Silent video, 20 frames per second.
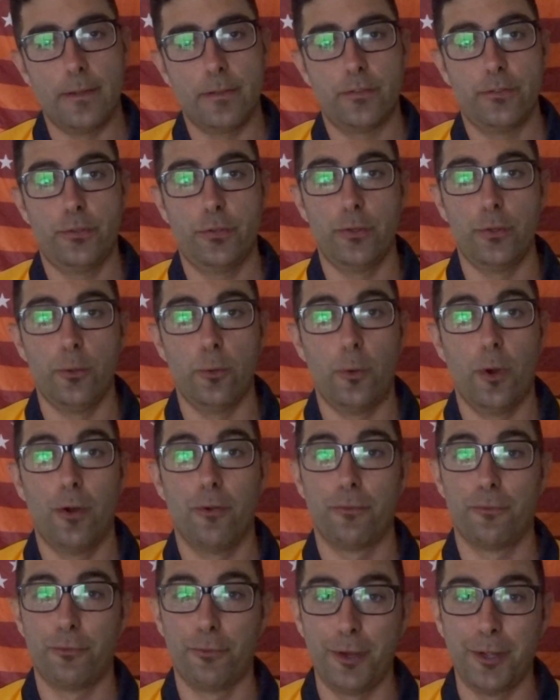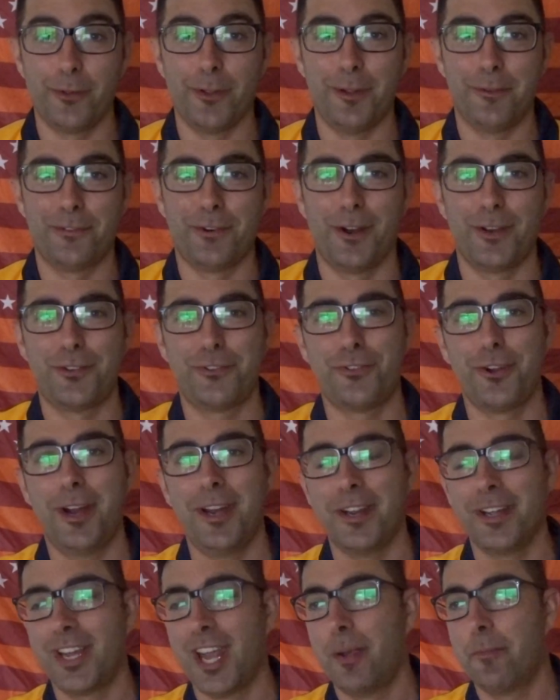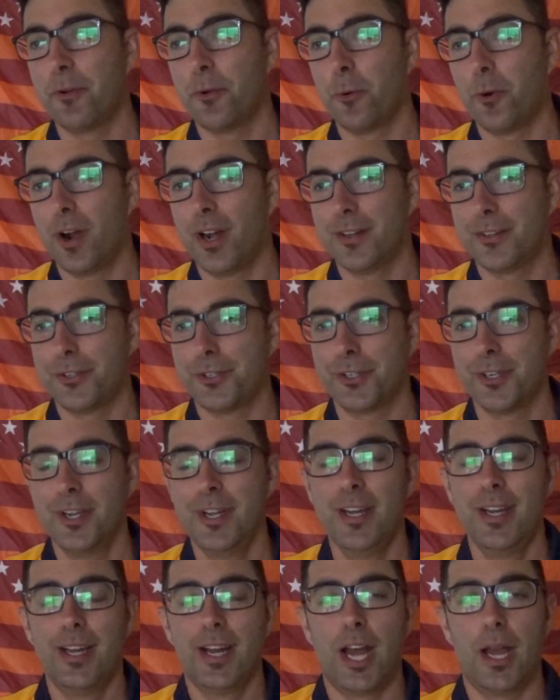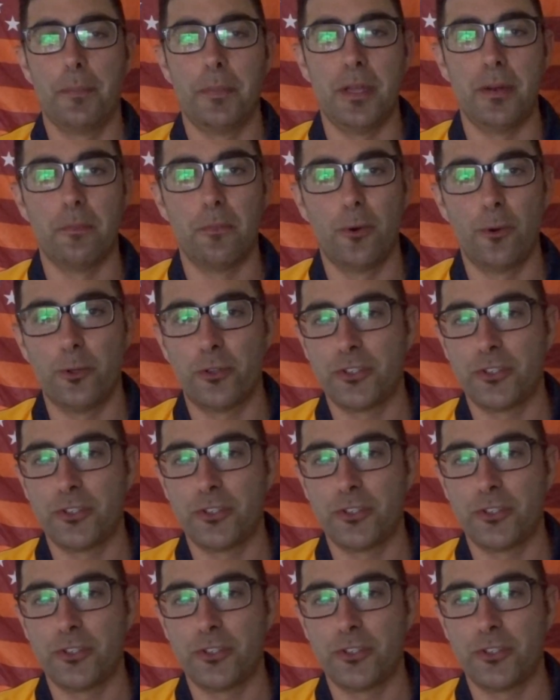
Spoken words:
to a really frustrating game to watch. I mean, Mo